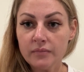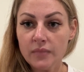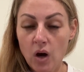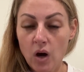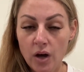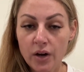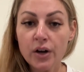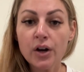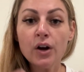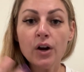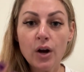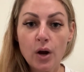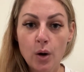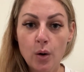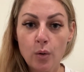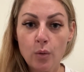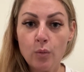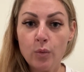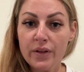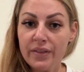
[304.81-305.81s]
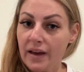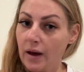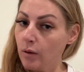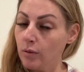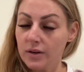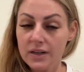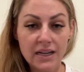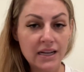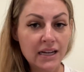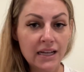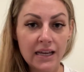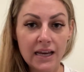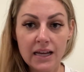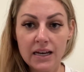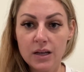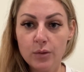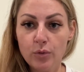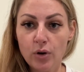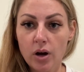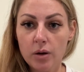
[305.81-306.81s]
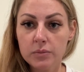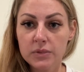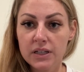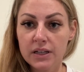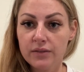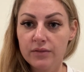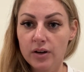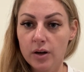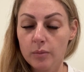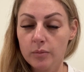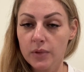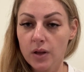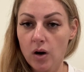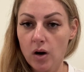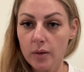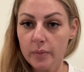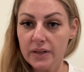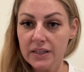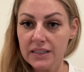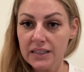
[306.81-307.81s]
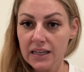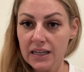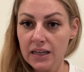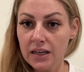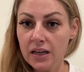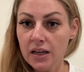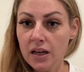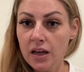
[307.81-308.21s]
her own without needing any prompting from the RBT